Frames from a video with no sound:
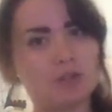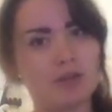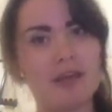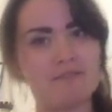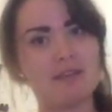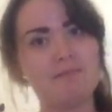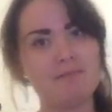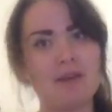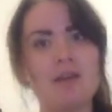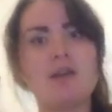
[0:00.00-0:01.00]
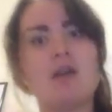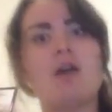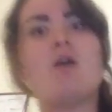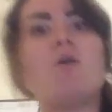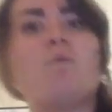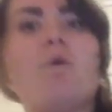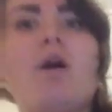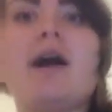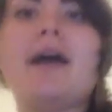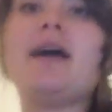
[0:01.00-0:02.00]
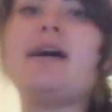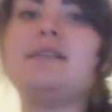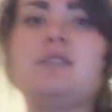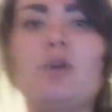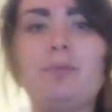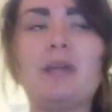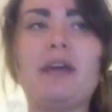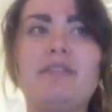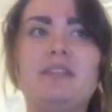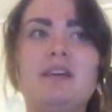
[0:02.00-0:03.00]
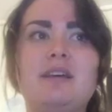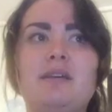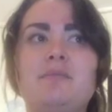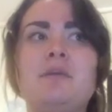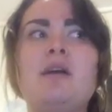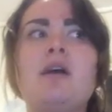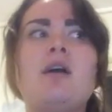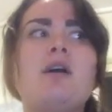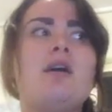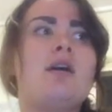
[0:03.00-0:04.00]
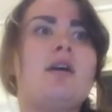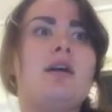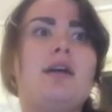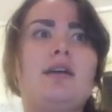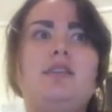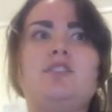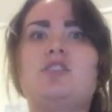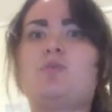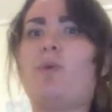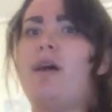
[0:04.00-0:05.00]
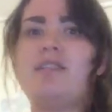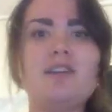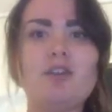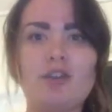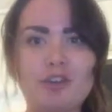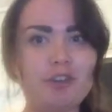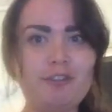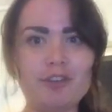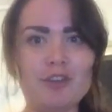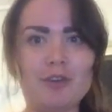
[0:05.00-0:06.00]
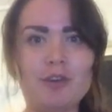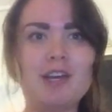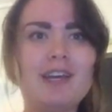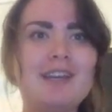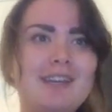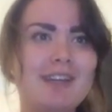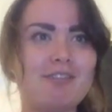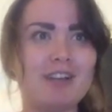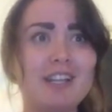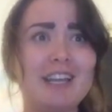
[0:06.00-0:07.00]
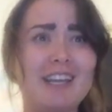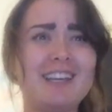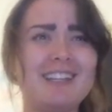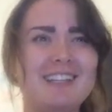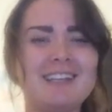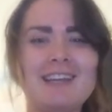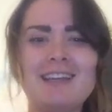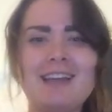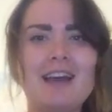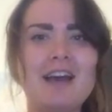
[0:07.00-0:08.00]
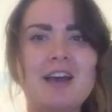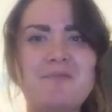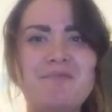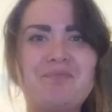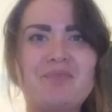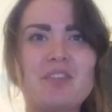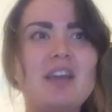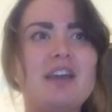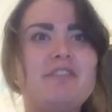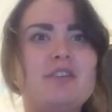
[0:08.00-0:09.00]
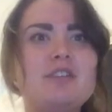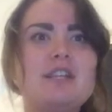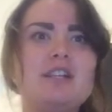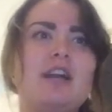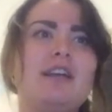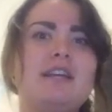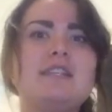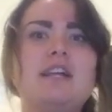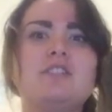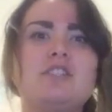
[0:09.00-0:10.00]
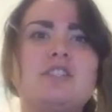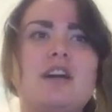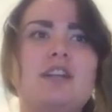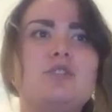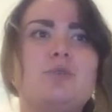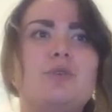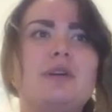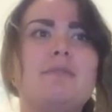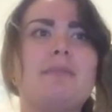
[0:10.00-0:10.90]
don't have them, why I stopped having them, and just why they're not good for you, really. Okay, first I guess I'll just kind of talk